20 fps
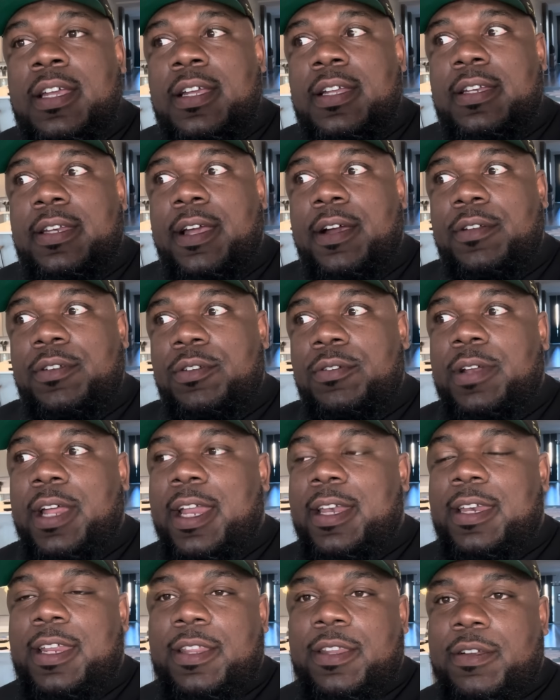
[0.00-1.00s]
They don't do
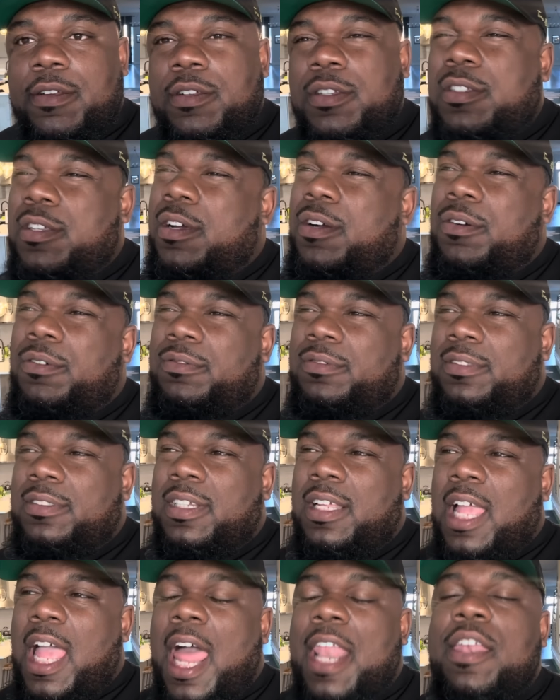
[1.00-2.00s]
that neither. So
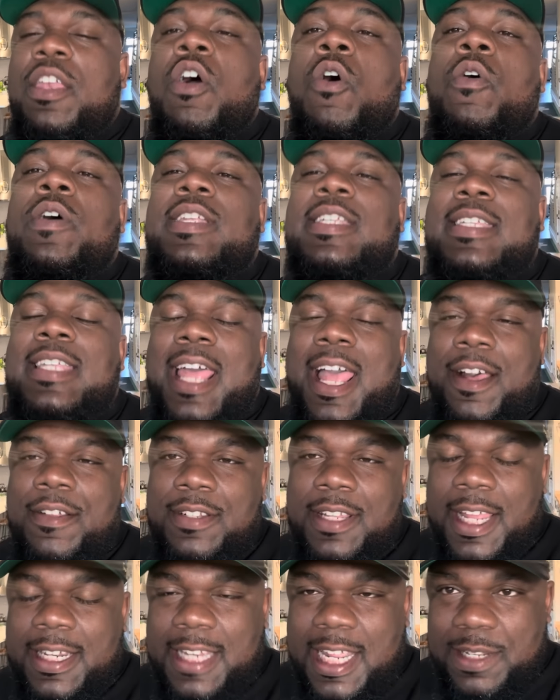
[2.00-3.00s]
I know it sounds
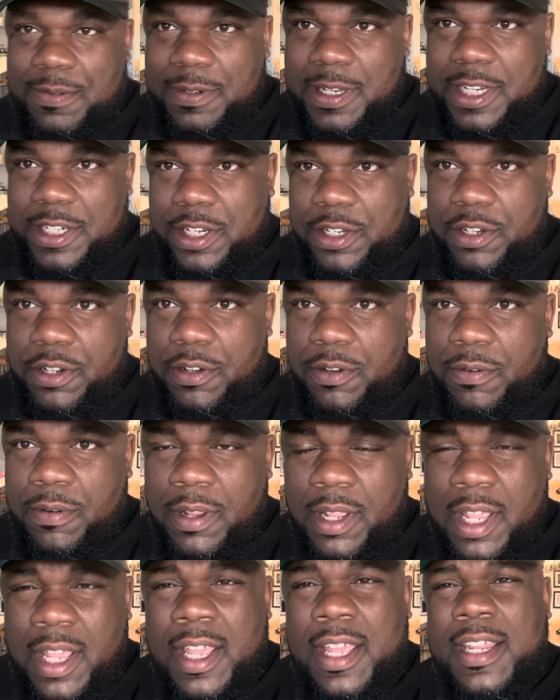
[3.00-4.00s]
like that's what they should do.